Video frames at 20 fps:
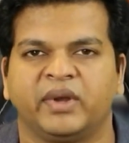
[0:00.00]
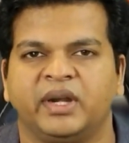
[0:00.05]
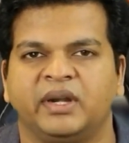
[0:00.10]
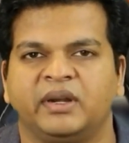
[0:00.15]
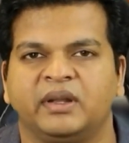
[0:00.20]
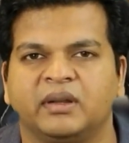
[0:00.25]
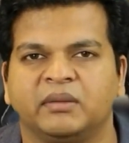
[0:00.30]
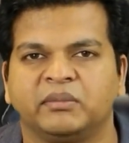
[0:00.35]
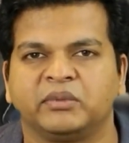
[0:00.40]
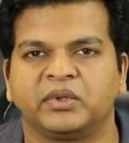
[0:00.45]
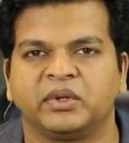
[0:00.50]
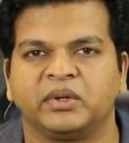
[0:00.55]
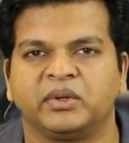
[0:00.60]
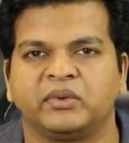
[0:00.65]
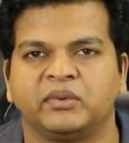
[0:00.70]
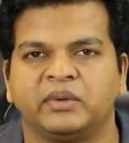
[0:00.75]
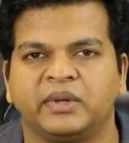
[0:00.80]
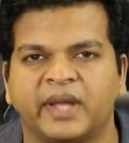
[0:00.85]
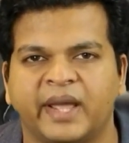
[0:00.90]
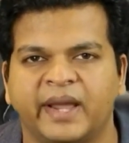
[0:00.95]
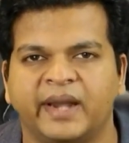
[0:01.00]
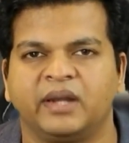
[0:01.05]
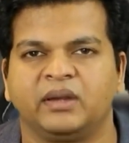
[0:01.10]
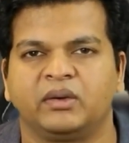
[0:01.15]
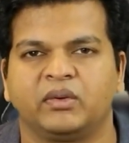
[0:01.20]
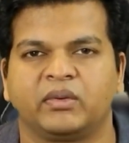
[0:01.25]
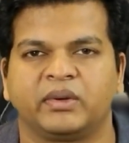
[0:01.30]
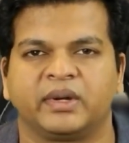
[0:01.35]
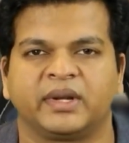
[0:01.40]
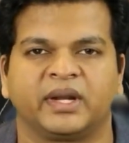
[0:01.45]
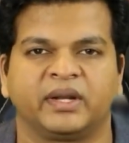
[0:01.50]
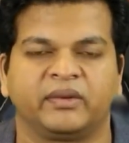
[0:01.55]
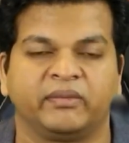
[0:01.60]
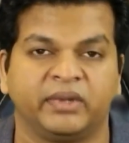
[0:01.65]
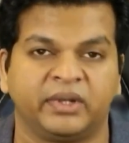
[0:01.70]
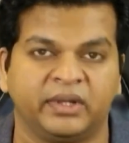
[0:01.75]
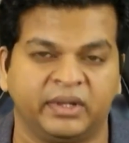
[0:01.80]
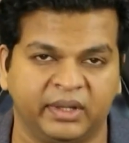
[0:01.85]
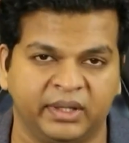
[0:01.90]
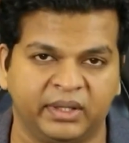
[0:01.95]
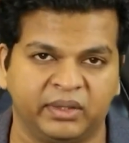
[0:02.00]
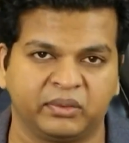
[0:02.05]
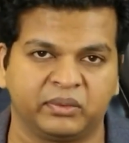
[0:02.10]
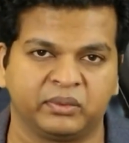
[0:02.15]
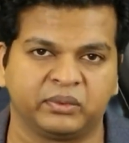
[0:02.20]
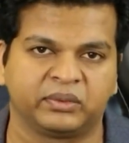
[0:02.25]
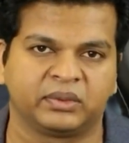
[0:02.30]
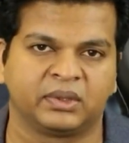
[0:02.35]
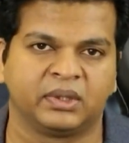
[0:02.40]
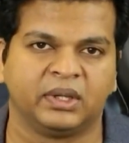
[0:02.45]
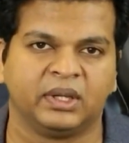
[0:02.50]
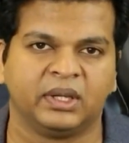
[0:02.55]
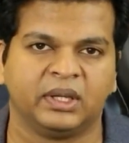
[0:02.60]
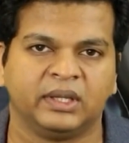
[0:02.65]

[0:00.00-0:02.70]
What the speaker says: when it comes into direct contact with tissues,